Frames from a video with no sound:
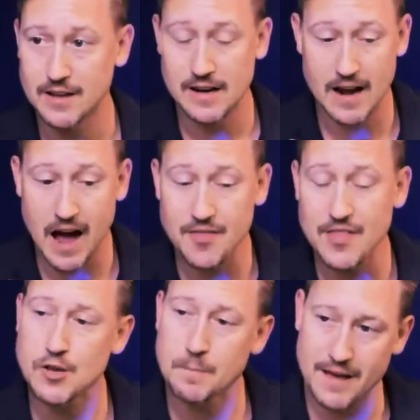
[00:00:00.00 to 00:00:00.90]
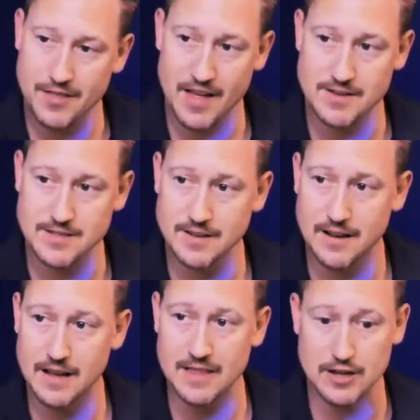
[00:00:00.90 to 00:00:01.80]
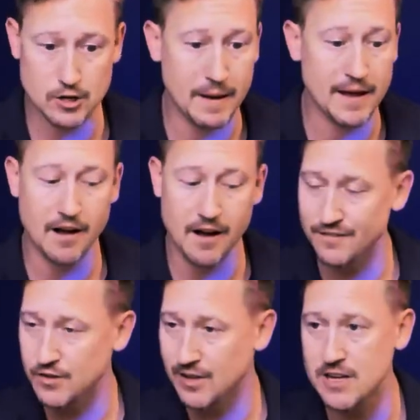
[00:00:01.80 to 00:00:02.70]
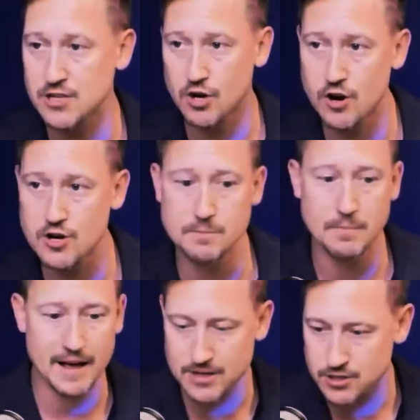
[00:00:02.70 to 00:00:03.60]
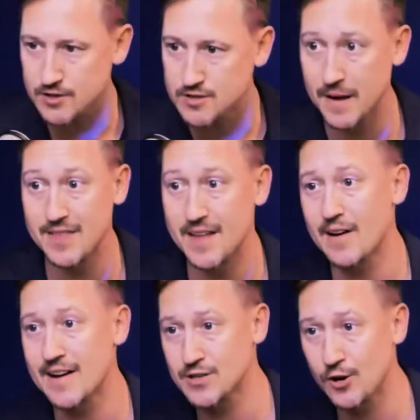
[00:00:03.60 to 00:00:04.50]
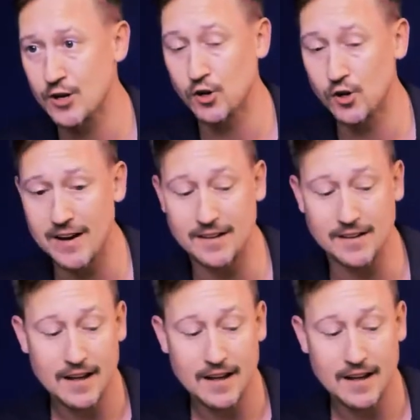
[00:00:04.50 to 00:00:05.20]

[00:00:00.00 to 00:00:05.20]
Not that you pay $1,000 and then you pay it off. You can't charge and pay and charge and pay. That'll actually hurt your credit.